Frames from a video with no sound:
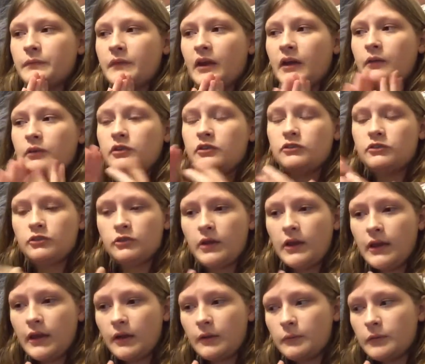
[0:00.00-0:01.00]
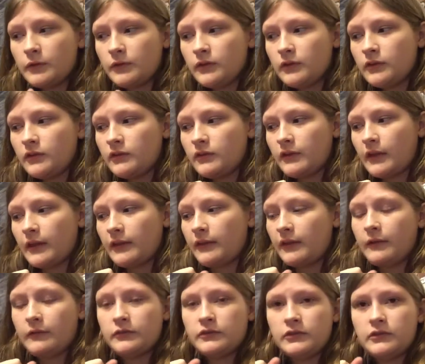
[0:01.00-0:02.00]
I always drew animals. I
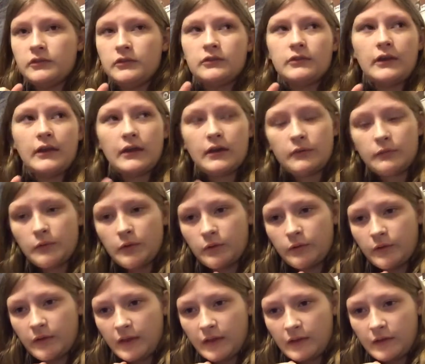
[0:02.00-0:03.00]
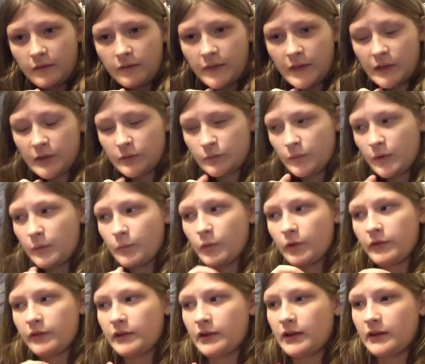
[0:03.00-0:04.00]
loved animal-related things way
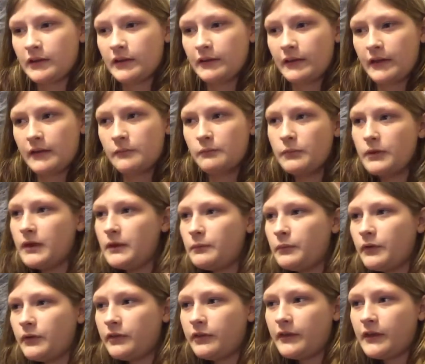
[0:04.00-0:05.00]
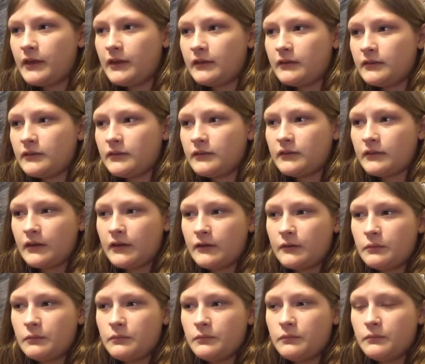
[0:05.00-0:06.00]
more than I did, like, people things,
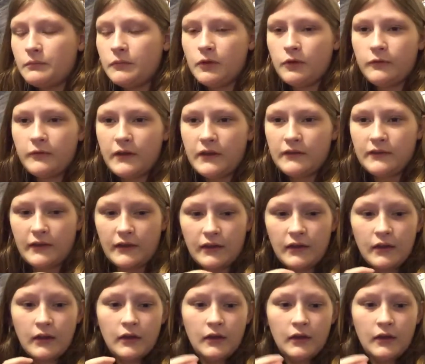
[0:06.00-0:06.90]
like, movies, like...